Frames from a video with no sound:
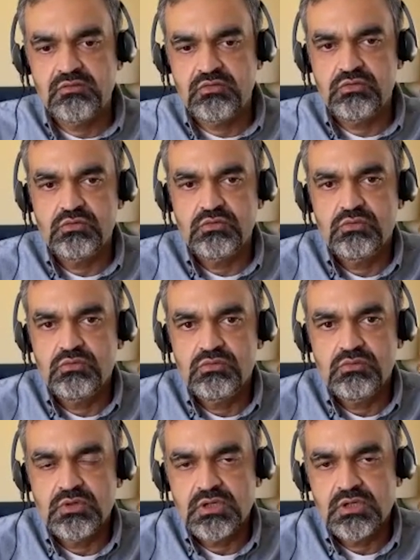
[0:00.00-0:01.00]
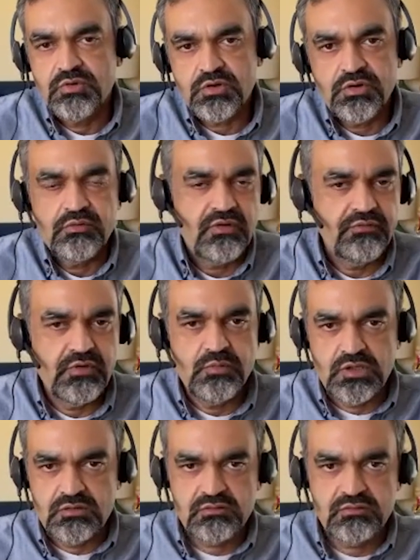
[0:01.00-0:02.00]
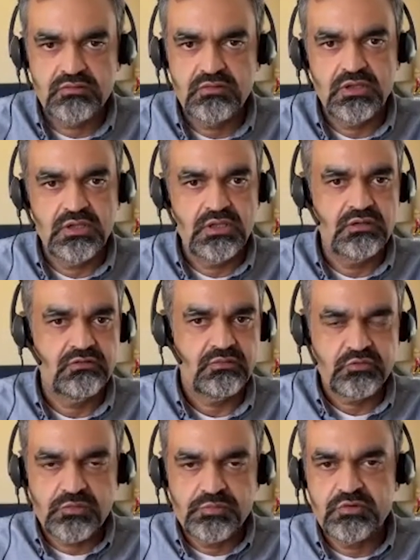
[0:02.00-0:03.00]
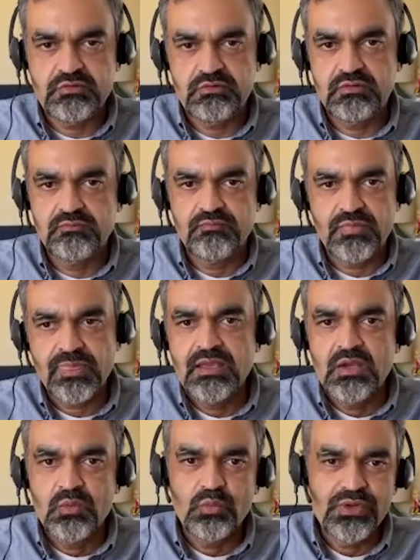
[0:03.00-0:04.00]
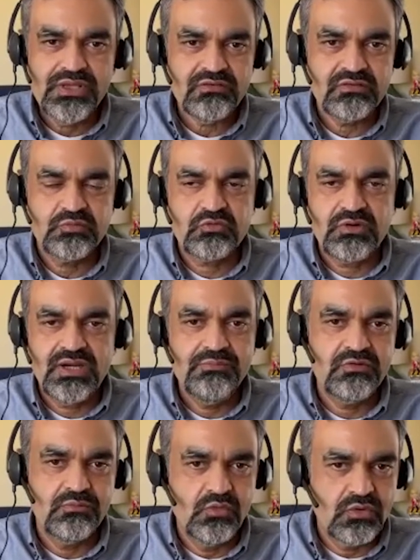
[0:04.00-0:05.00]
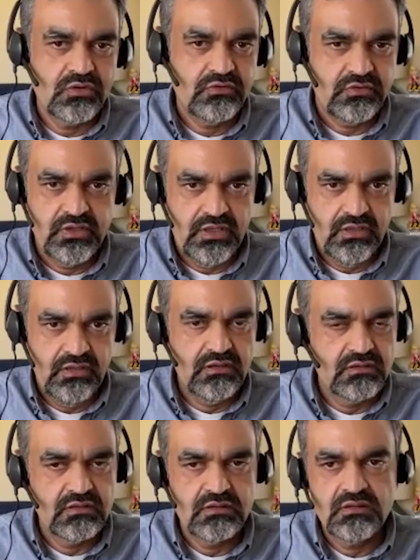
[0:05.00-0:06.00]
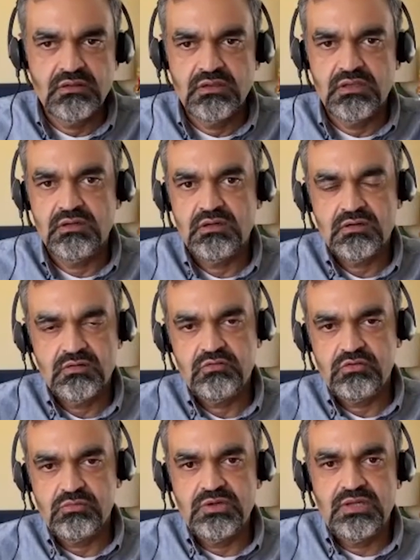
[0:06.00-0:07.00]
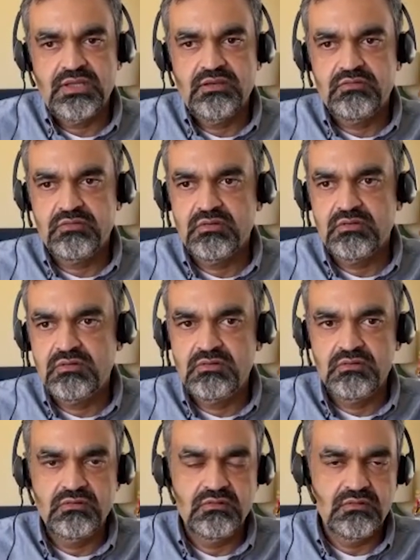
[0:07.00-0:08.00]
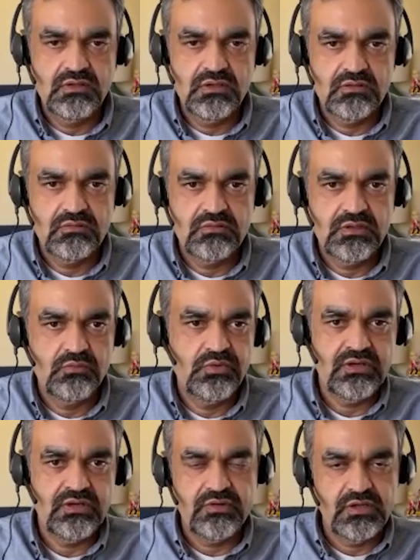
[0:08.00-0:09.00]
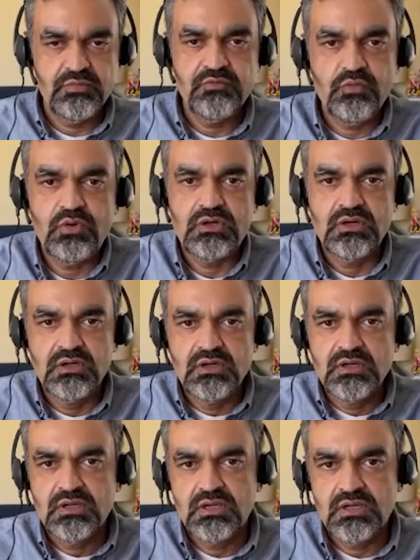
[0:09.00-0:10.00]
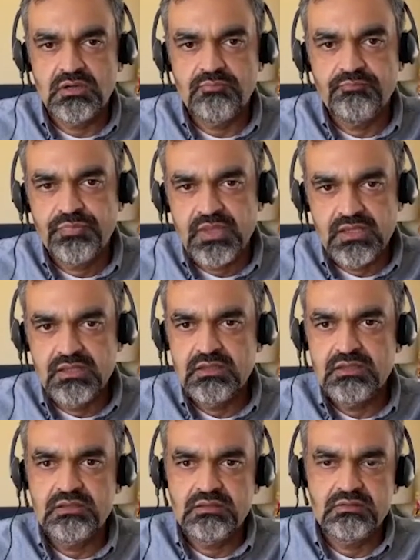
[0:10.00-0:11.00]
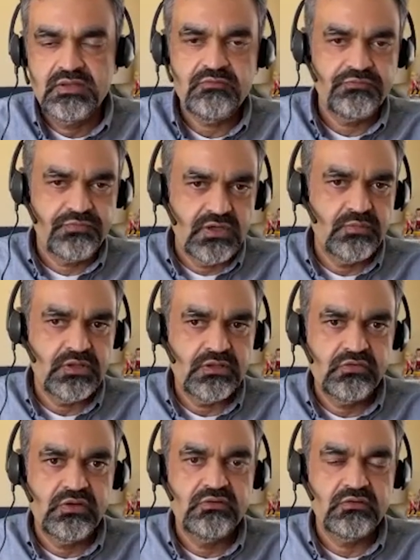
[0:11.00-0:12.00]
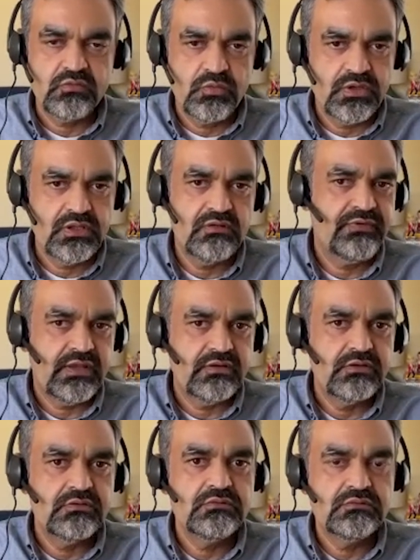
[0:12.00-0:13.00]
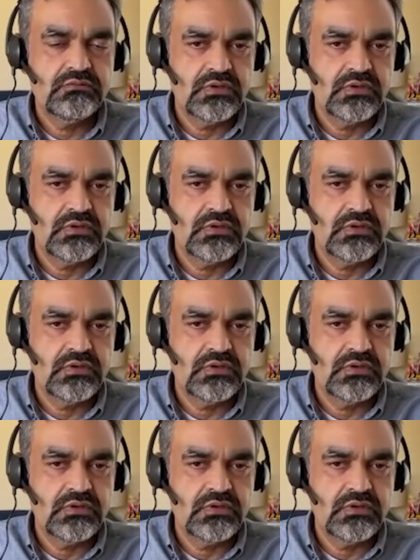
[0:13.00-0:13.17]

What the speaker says: to recurring revenue models, subscriptions. We subscribe to more today in our consumer lives, than we ever did before. And that fundamentally changes when the value